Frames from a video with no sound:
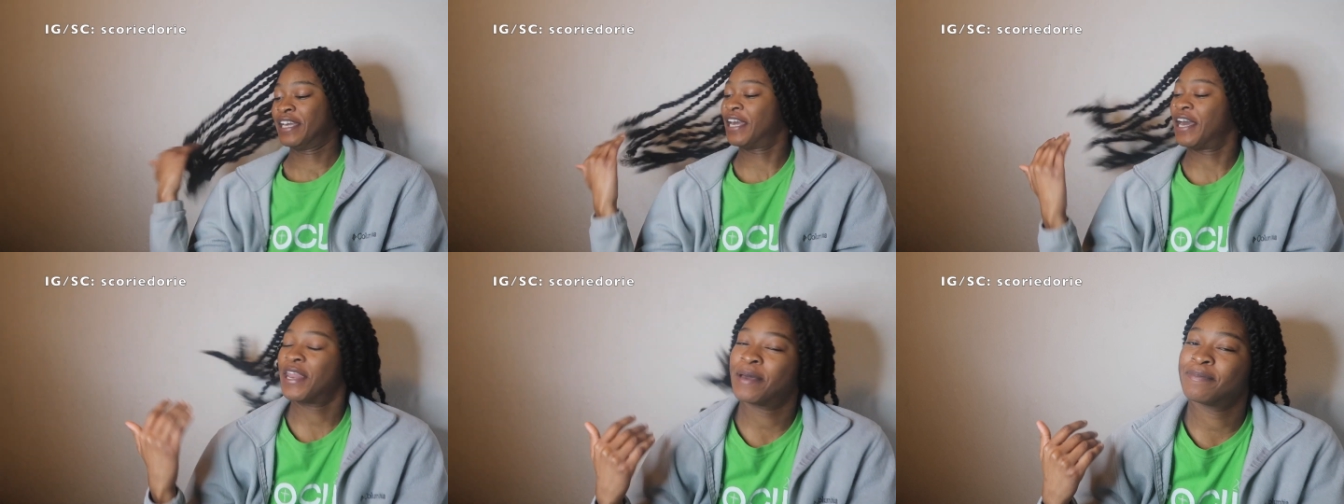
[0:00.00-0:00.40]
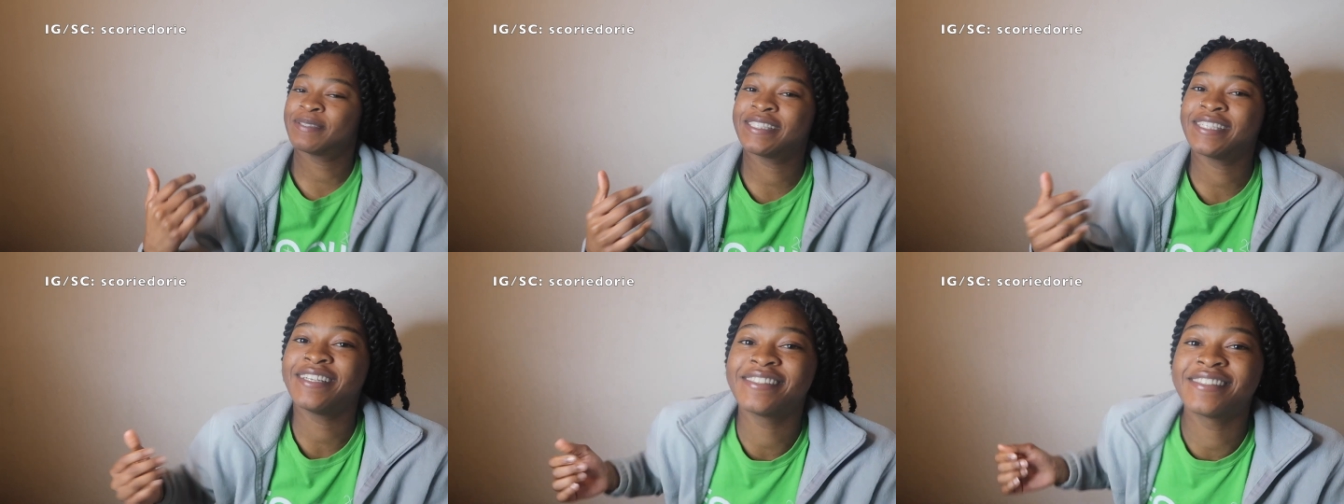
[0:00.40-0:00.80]
Cut up
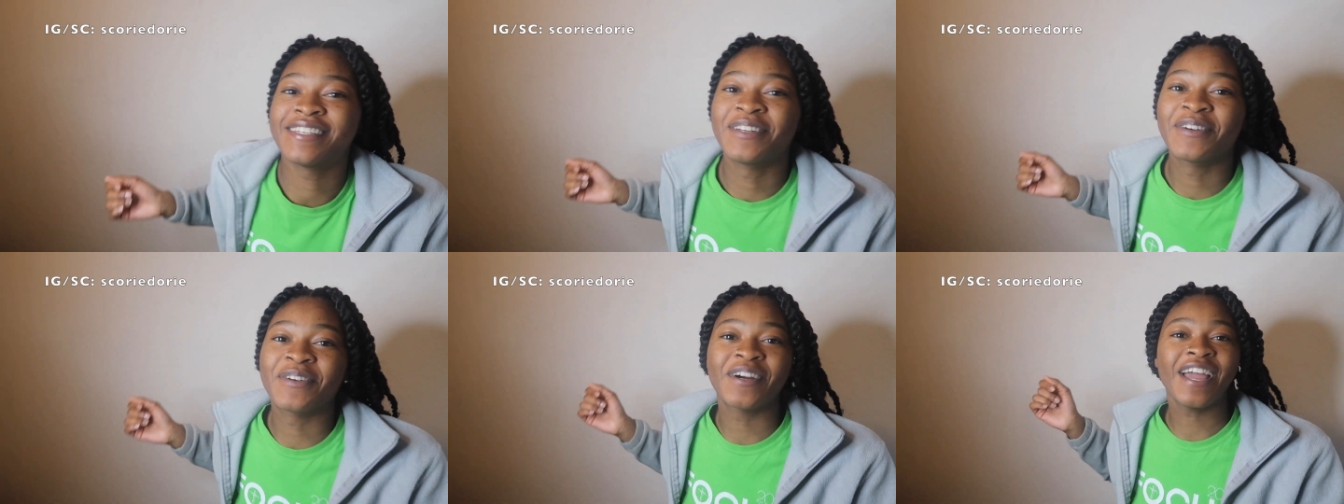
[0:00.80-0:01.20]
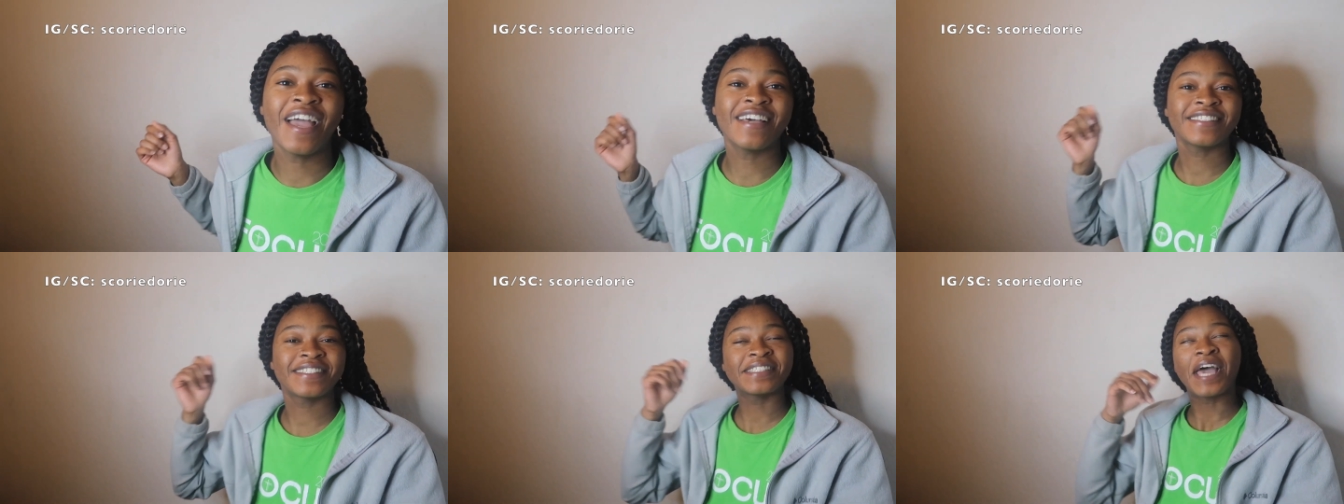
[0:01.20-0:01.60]
season or
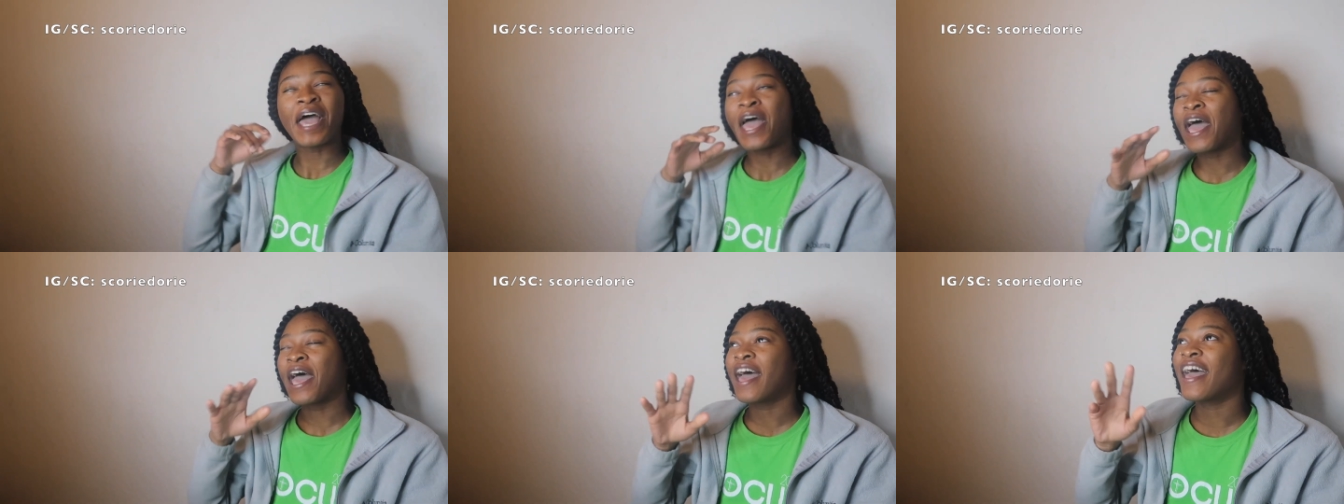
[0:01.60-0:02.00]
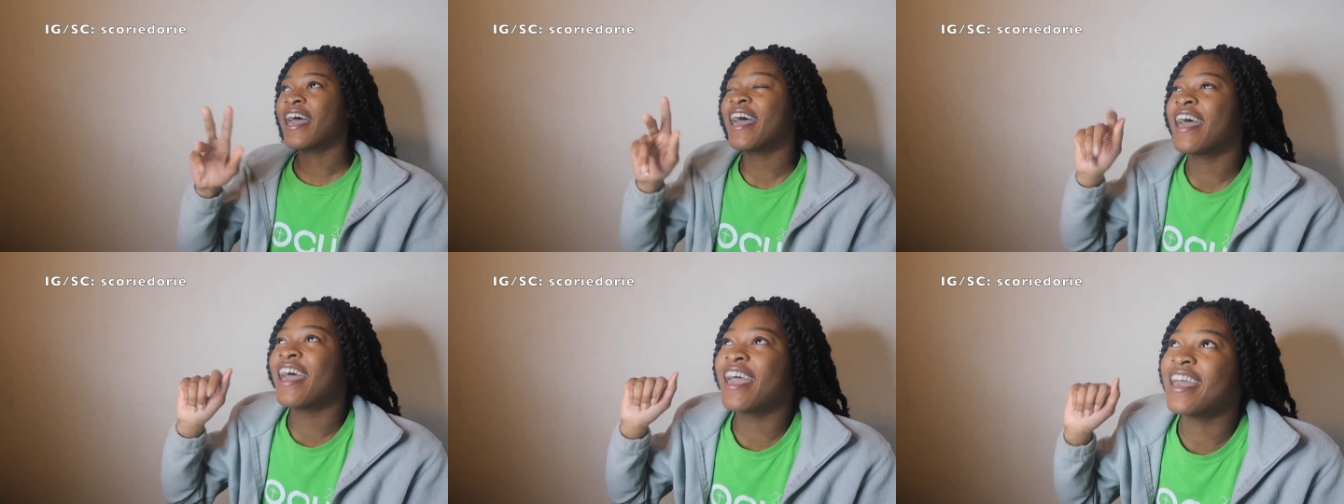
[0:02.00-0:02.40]
S
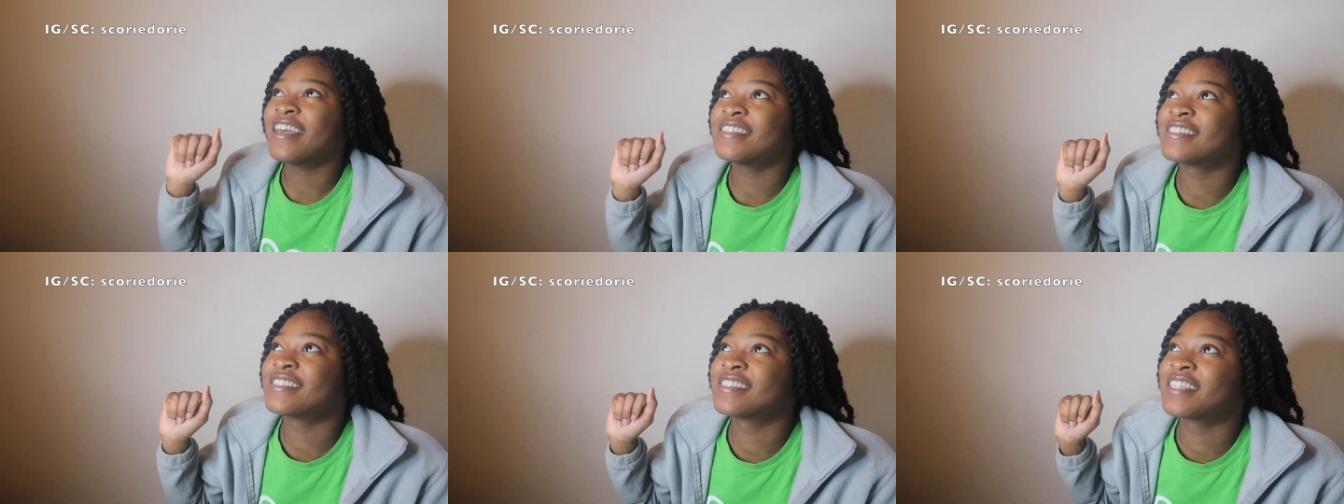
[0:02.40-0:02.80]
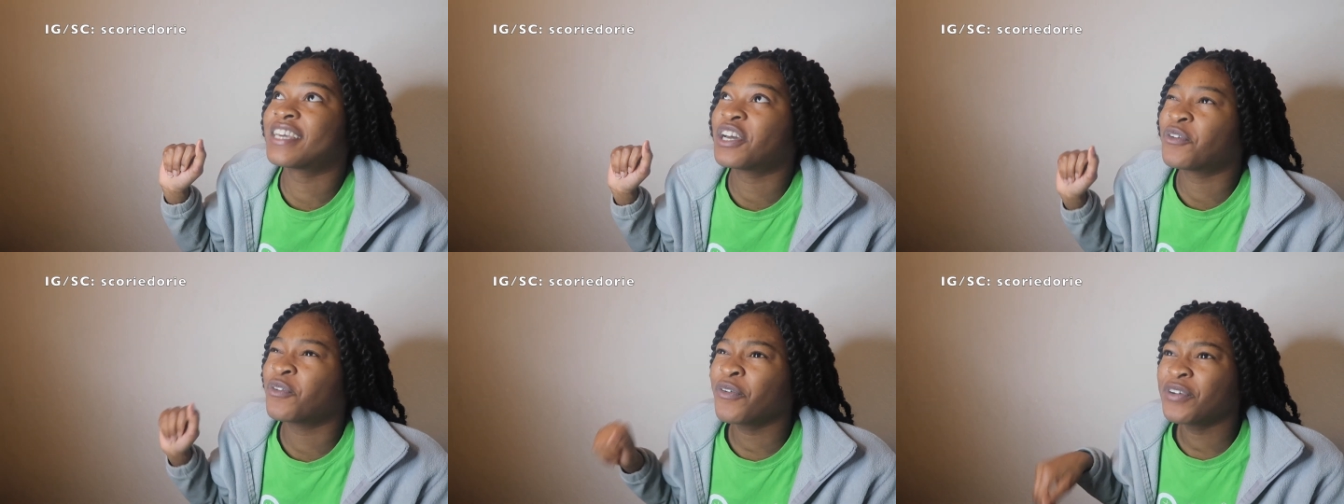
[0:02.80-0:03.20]
S
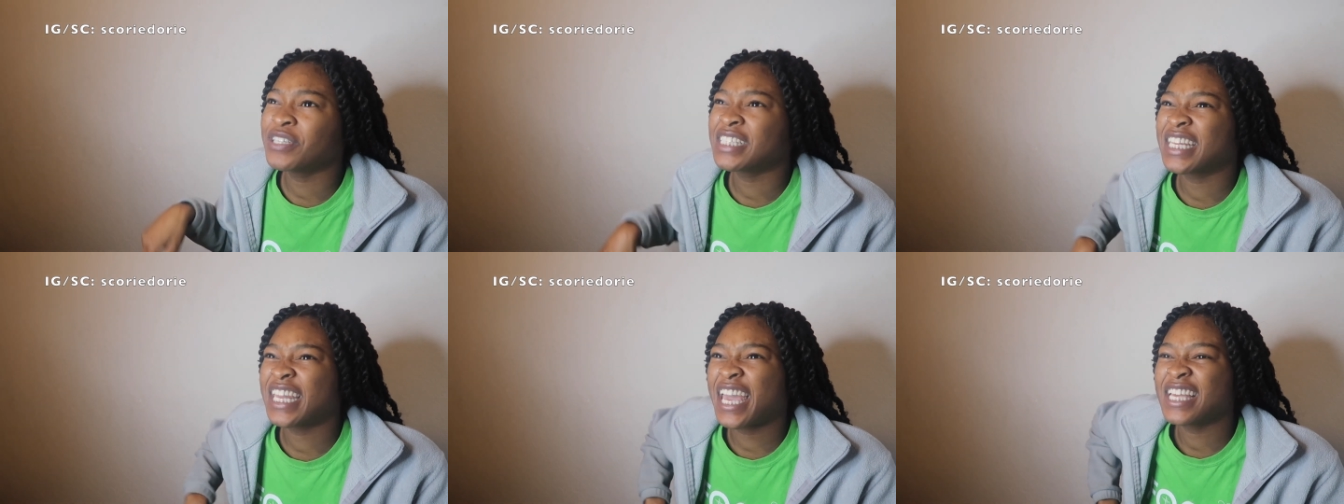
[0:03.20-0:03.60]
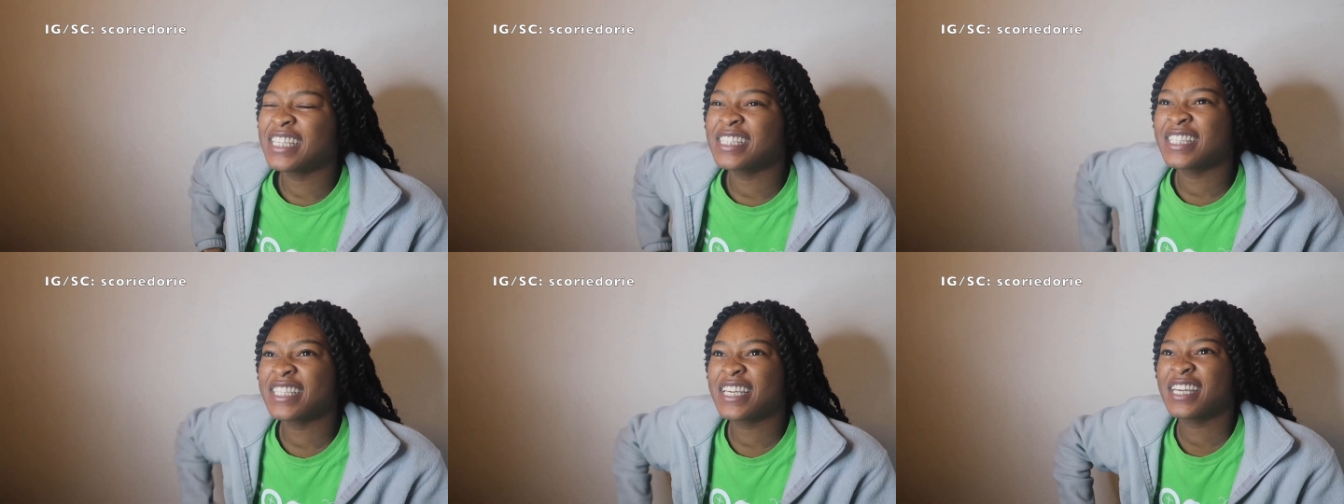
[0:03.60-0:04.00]
what was it? S